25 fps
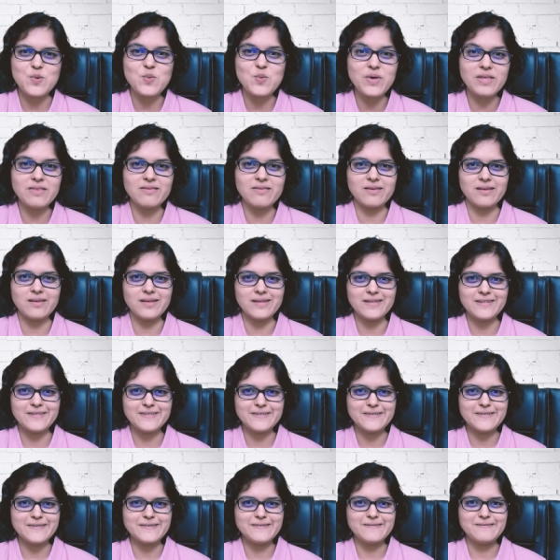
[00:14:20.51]
with
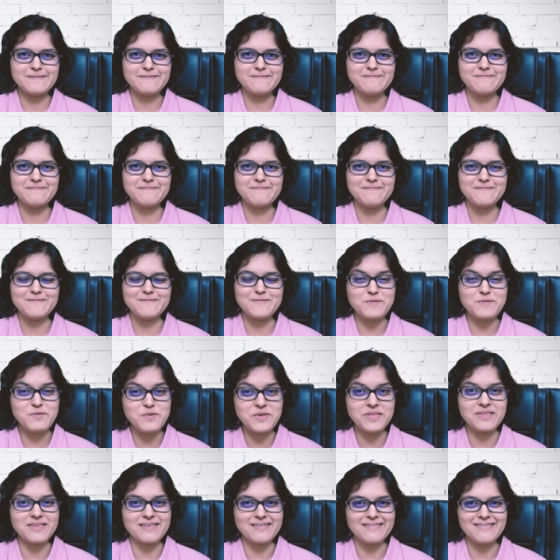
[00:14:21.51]

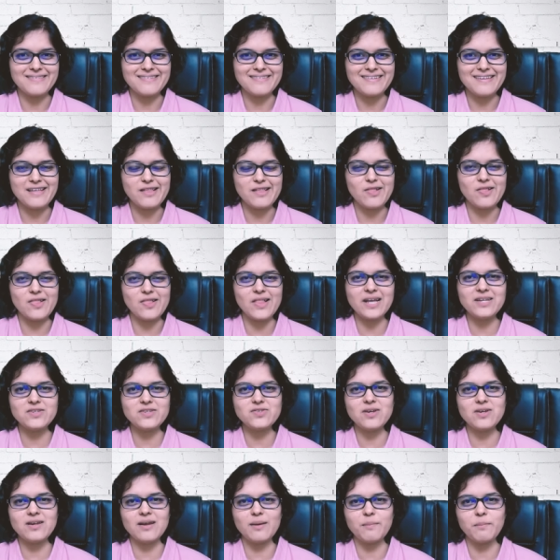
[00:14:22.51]
with
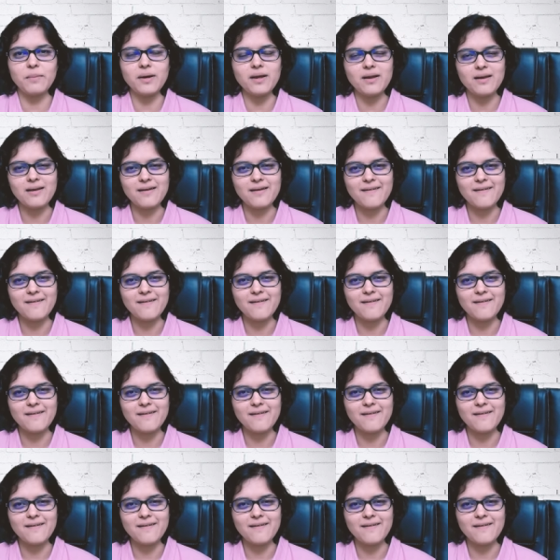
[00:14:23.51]
lecture number